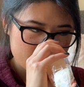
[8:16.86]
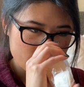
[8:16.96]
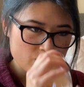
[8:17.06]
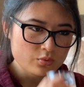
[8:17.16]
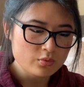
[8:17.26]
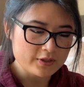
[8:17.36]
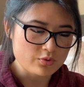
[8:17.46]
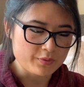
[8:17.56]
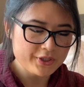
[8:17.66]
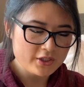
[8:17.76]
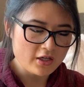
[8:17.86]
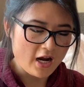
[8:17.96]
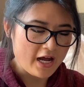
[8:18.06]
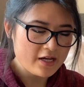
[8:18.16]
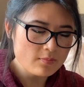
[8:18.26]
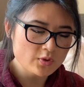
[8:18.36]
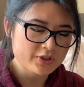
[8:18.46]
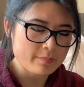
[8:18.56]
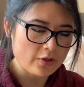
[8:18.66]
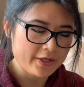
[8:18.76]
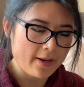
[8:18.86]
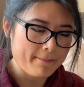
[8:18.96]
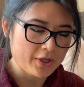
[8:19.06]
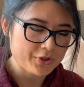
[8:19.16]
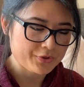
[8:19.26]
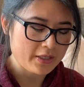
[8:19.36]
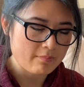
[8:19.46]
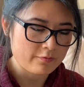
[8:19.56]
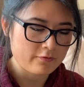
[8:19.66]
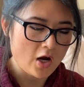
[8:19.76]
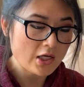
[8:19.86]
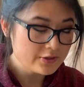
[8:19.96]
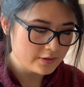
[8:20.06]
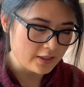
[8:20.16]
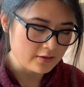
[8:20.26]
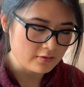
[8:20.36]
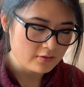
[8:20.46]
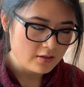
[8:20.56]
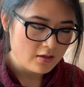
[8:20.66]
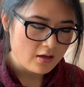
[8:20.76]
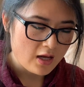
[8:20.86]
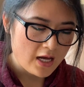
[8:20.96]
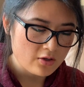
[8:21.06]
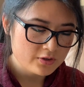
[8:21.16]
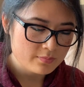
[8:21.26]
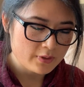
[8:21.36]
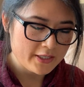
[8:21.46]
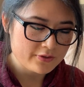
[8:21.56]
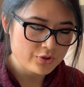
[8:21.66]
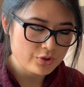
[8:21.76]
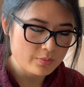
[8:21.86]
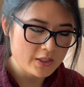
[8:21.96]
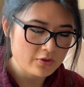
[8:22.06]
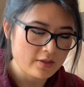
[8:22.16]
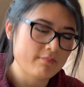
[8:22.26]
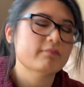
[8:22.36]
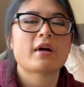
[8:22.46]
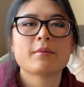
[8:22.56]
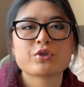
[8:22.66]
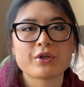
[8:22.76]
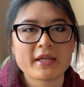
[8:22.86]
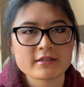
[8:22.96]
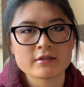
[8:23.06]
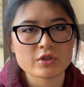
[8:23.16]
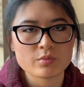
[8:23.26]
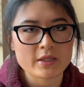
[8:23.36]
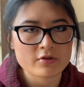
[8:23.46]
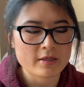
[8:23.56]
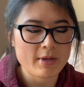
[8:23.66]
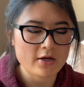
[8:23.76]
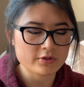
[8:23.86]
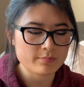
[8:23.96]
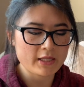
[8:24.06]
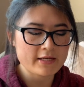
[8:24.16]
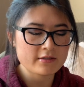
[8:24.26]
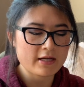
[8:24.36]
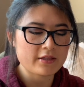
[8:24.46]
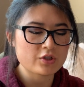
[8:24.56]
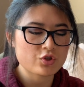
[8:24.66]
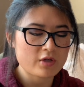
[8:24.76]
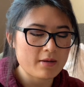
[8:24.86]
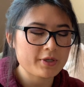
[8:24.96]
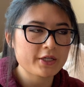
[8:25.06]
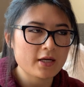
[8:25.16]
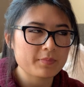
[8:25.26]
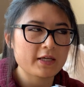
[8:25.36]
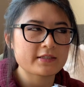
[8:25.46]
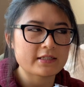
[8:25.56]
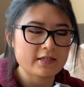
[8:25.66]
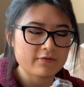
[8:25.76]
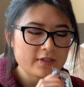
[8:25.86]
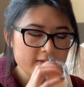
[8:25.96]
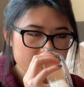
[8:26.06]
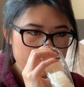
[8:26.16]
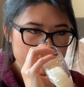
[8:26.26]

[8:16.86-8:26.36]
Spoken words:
Ooh, it's really good. I almost smell like a buttercream frosting. House blend sweet cream. I'm sure that's the sweet cream house blend. And then strawberry cupcakes at Tiffany's.